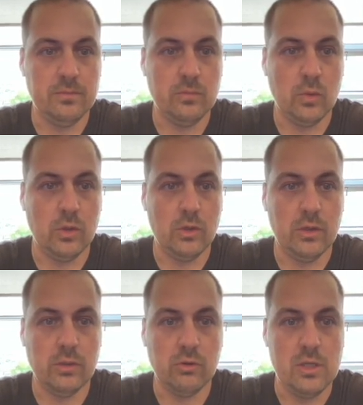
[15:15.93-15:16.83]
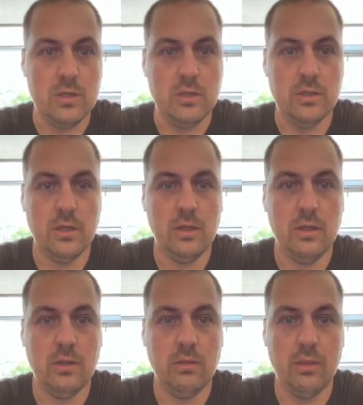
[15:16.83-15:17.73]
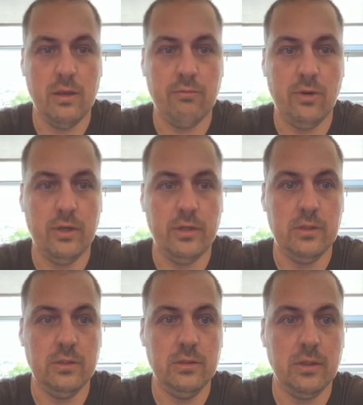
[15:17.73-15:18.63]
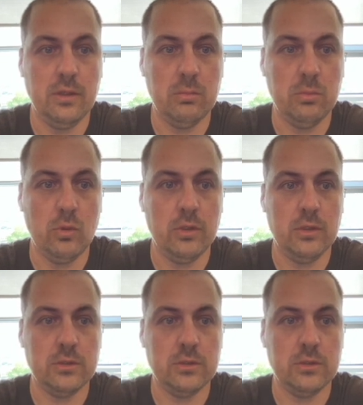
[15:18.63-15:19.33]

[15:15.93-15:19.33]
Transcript: we're going to read that file and import it.